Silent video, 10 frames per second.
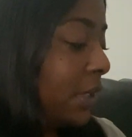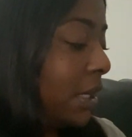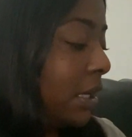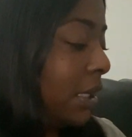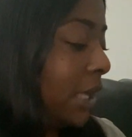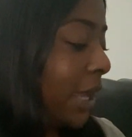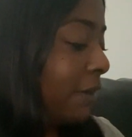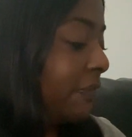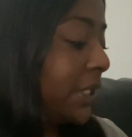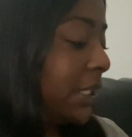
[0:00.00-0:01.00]
a lot
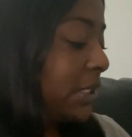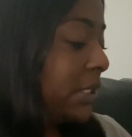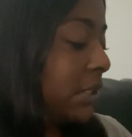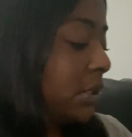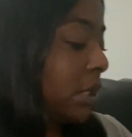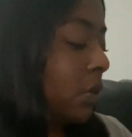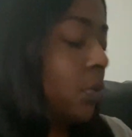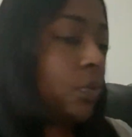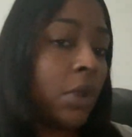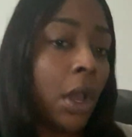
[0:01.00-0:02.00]
of us
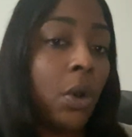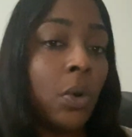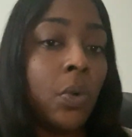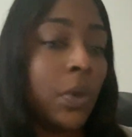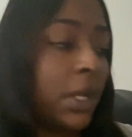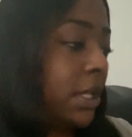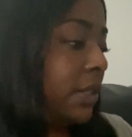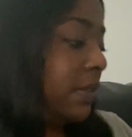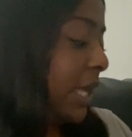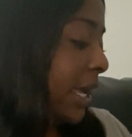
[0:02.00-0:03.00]
don't know
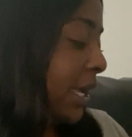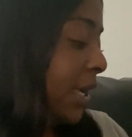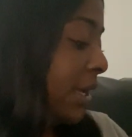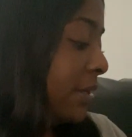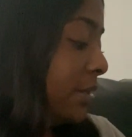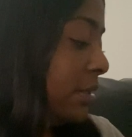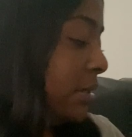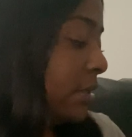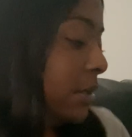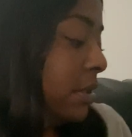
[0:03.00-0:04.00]
that
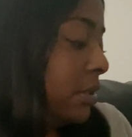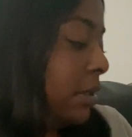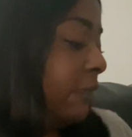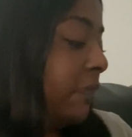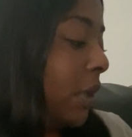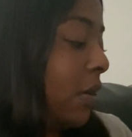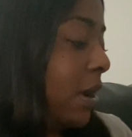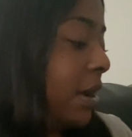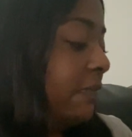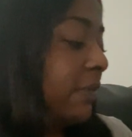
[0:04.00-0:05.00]
the
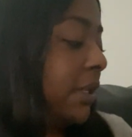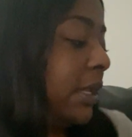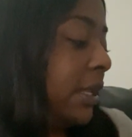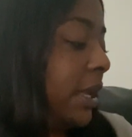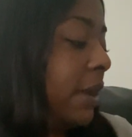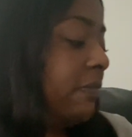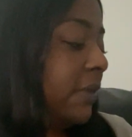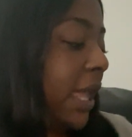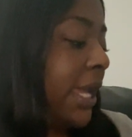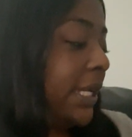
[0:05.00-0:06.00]
flow of
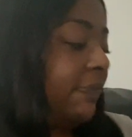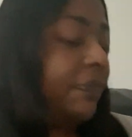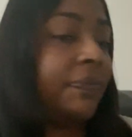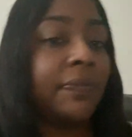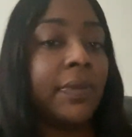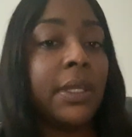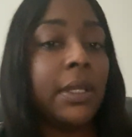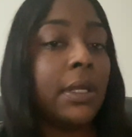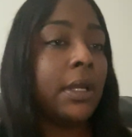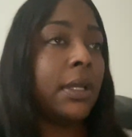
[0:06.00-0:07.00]
life,
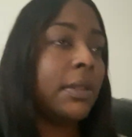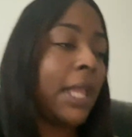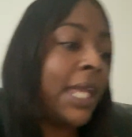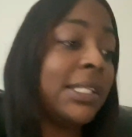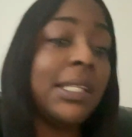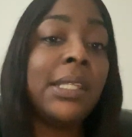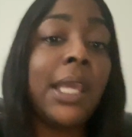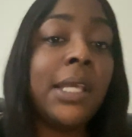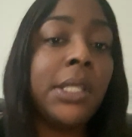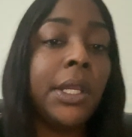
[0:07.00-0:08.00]
as it
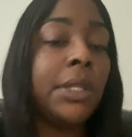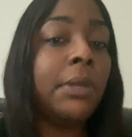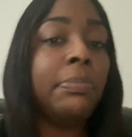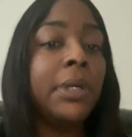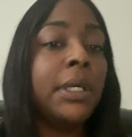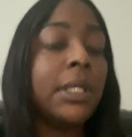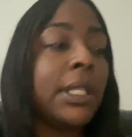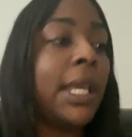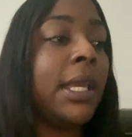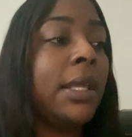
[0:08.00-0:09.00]
says here in the
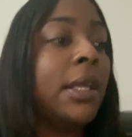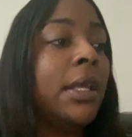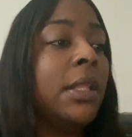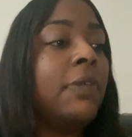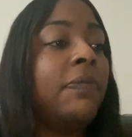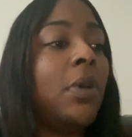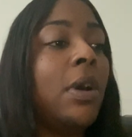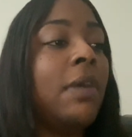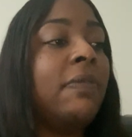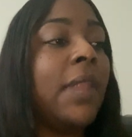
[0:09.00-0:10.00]
book, that the
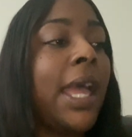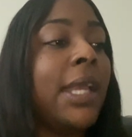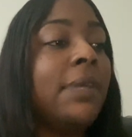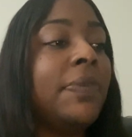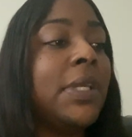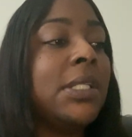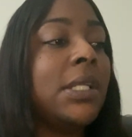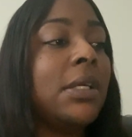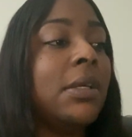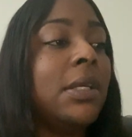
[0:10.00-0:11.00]
flow of life is
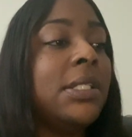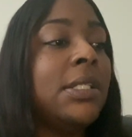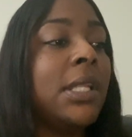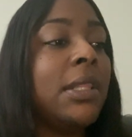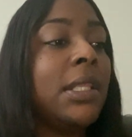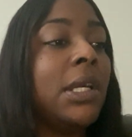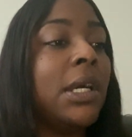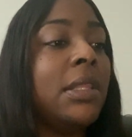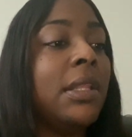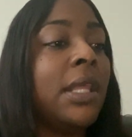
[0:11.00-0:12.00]
nothing
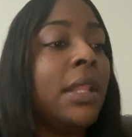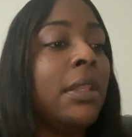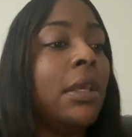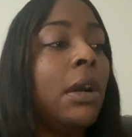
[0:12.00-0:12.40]
other than the